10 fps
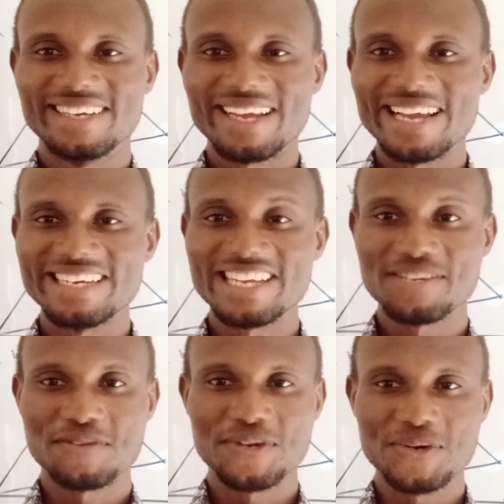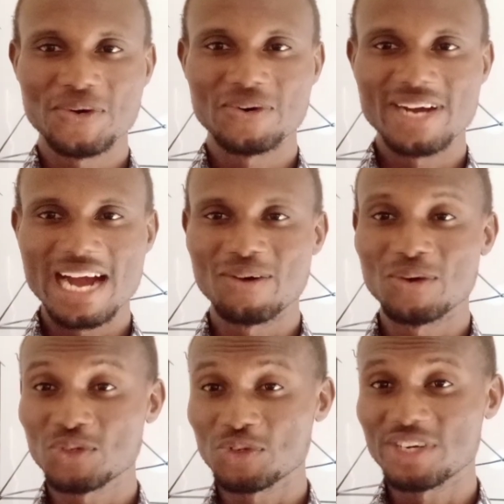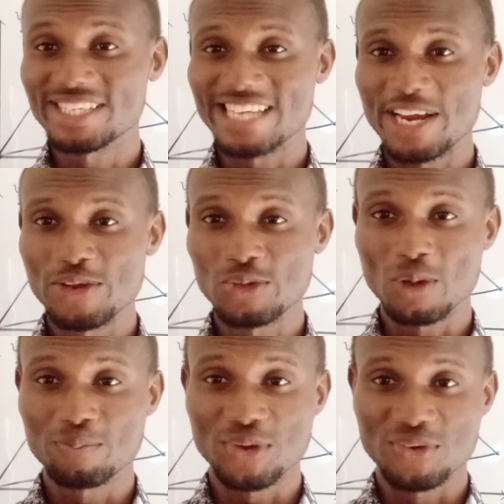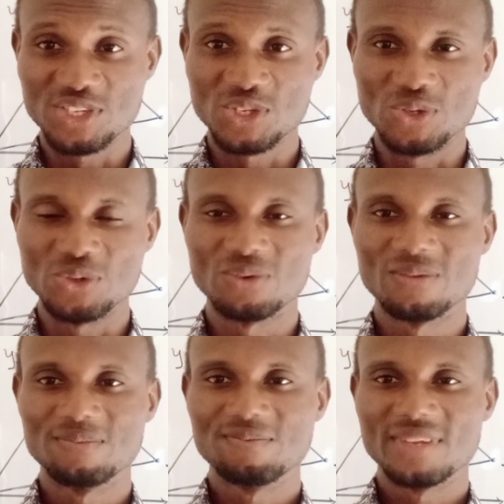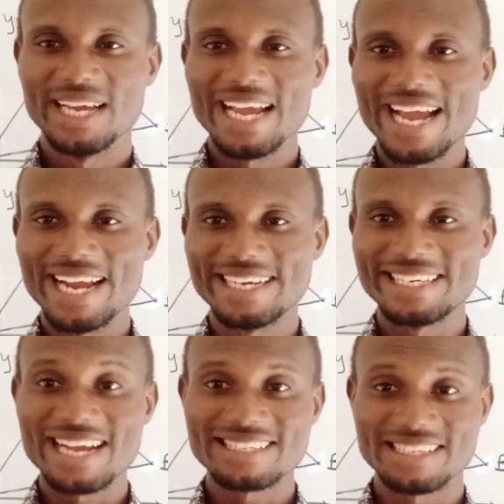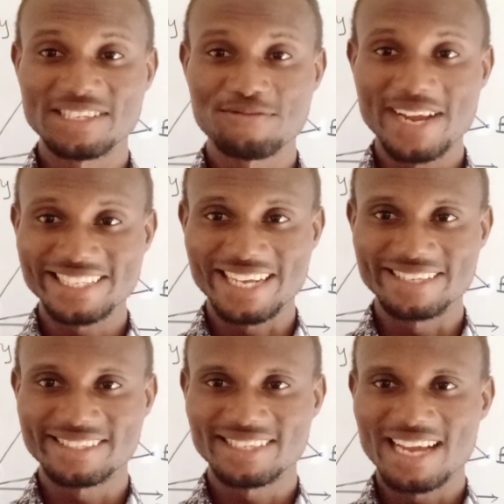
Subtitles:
In this video, I want to treat a new topic with you, and that is vectors.